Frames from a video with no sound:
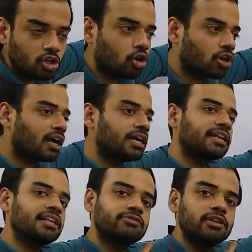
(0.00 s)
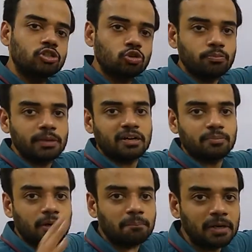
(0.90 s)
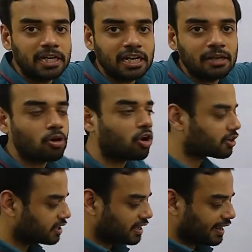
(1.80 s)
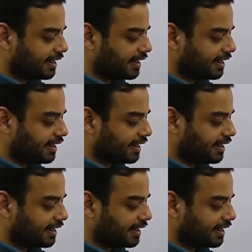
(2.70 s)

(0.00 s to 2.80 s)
your arteries will soon become completely blocked,